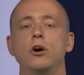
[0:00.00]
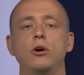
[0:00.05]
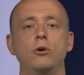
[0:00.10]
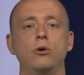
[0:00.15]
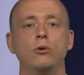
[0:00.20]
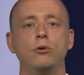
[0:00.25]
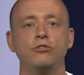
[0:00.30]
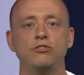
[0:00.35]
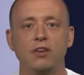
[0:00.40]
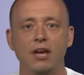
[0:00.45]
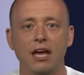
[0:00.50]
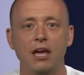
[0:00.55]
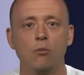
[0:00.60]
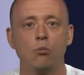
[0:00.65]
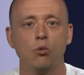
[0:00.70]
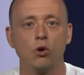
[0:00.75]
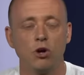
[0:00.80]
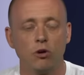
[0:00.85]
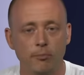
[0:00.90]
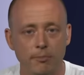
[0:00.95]
Whose
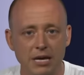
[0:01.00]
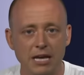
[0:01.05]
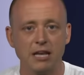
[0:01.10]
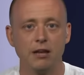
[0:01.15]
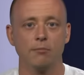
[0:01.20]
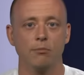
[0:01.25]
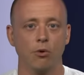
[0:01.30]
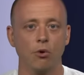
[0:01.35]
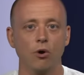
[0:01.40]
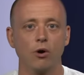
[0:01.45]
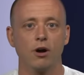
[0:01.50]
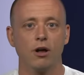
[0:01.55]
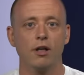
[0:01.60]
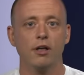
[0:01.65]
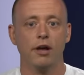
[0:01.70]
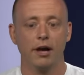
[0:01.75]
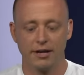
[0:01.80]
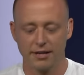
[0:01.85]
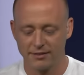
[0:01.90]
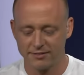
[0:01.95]
game will mean more
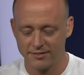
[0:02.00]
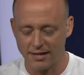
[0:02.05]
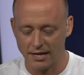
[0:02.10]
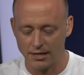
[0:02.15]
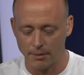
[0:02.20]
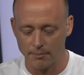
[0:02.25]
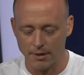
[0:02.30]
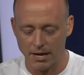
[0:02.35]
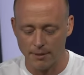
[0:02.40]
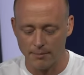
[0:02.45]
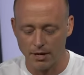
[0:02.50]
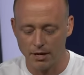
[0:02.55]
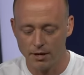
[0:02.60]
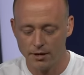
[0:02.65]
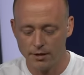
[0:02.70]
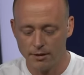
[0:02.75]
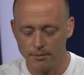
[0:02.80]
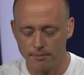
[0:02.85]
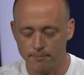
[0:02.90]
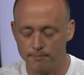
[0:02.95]
against Alabama?
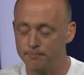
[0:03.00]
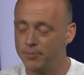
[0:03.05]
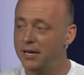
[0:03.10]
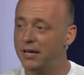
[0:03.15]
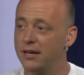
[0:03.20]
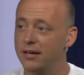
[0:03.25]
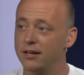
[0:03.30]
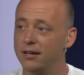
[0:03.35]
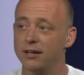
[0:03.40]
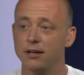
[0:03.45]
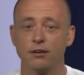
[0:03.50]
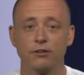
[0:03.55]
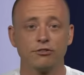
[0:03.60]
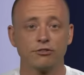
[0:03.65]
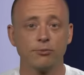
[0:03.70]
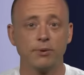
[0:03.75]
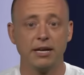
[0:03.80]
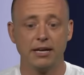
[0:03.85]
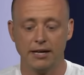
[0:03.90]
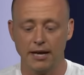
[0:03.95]
Big
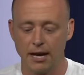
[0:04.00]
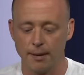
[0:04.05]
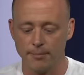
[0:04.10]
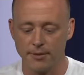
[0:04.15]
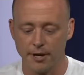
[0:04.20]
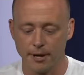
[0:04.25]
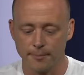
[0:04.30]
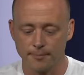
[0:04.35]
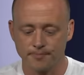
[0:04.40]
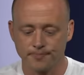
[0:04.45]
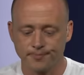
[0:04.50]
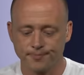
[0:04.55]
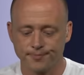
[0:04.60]
swing game there.